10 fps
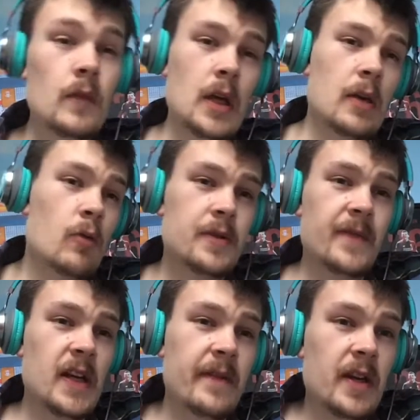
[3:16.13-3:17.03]
And it wasn't
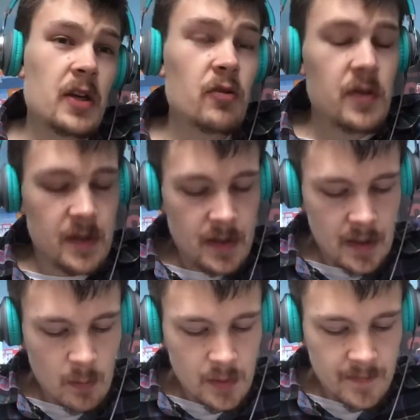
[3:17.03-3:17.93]
very, very good.
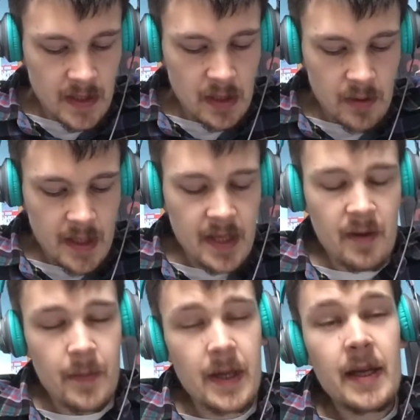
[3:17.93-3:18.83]
It wasn't very good
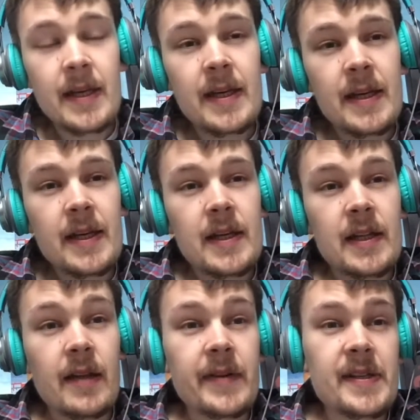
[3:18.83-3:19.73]
either. But
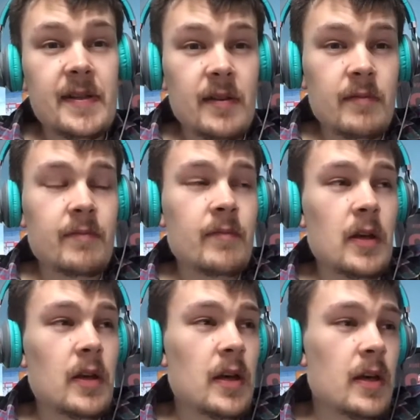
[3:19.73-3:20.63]
Livingston,
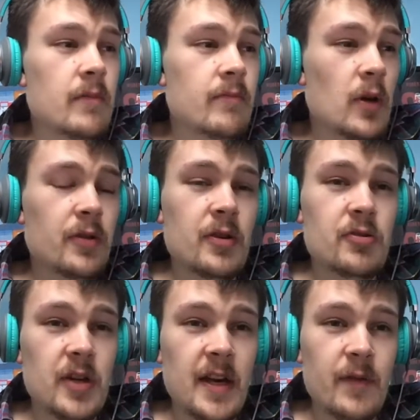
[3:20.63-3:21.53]
on their
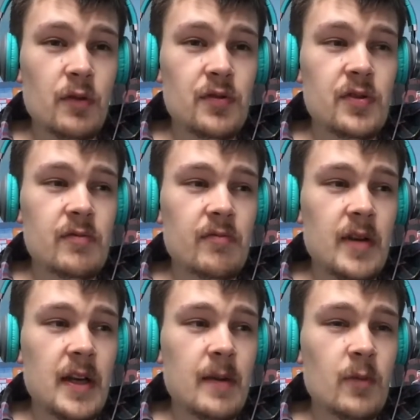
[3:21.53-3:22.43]
travels
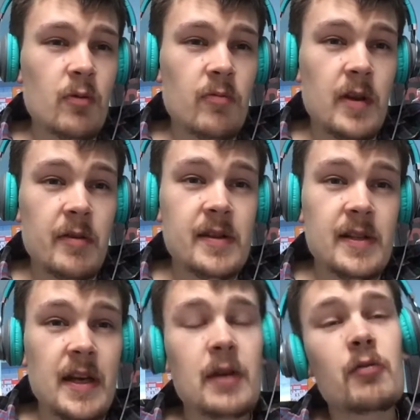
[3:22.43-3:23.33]
quite
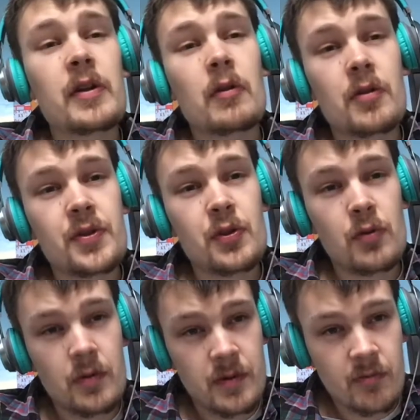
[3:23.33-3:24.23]
recently. I know they lost
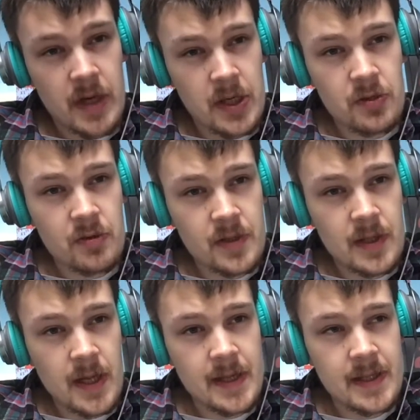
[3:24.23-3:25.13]
2-0 to Rangers
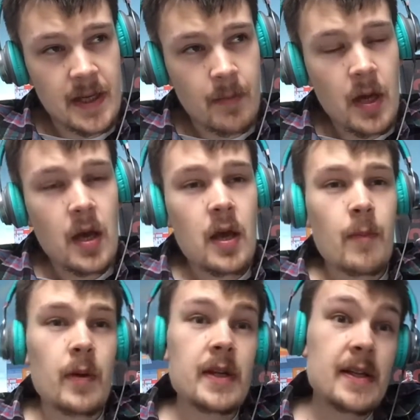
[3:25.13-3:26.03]
the last time.
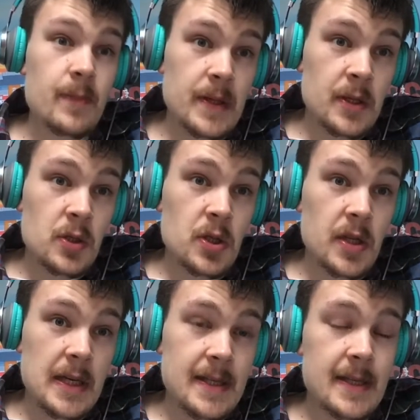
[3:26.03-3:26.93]
But they did beat Dundee
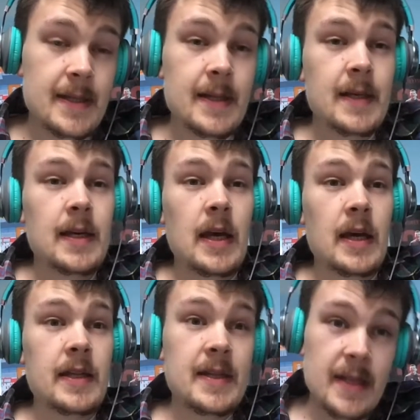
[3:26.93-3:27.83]
United.
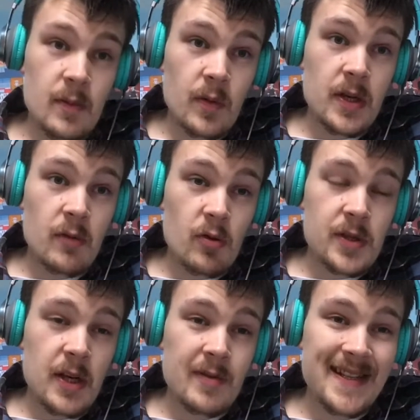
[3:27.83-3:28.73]
And they did win at
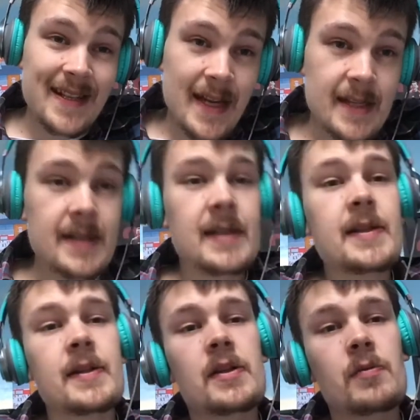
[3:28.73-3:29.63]
Ross County last
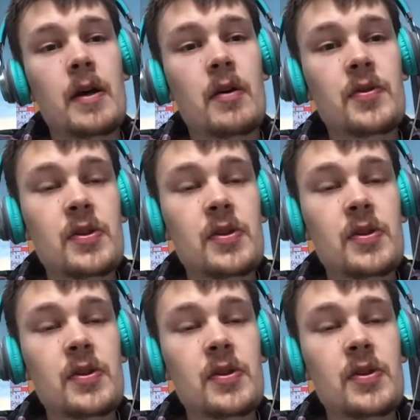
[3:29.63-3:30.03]
season as well.